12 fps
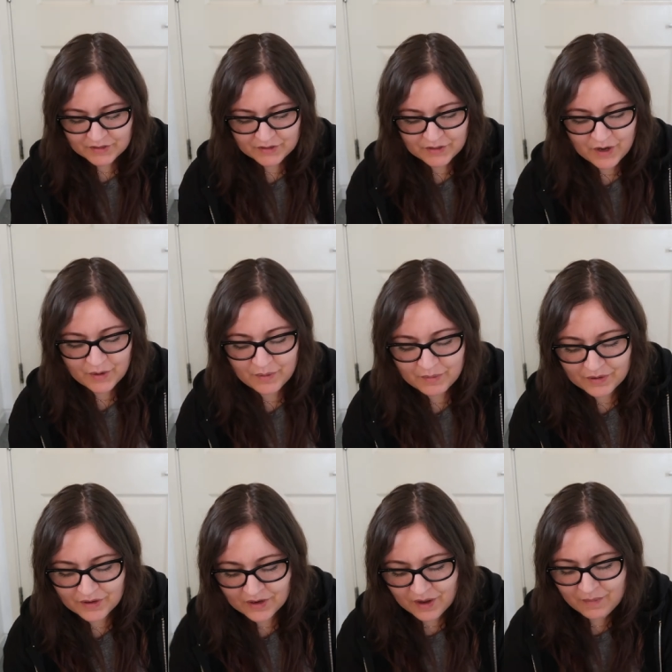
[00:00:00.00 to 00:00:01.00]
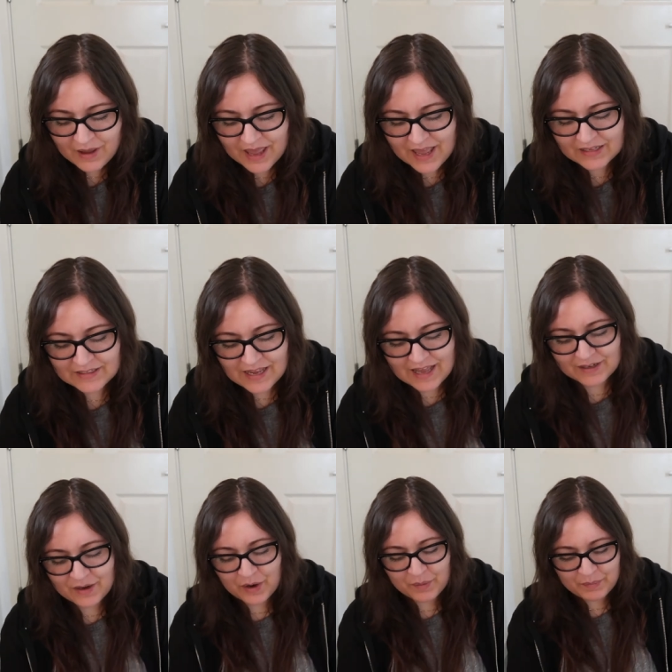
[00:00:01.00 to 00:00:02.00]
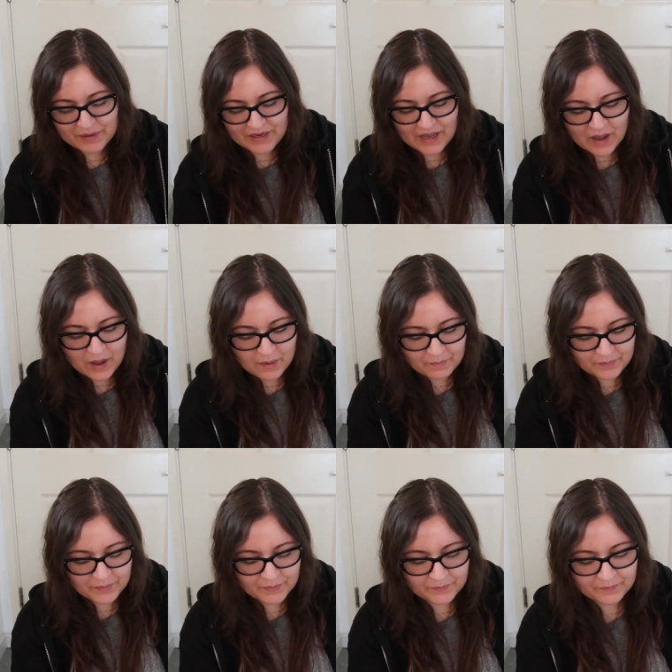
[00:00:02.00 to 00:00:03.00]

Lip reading: So I'm going to go ahead and open it up.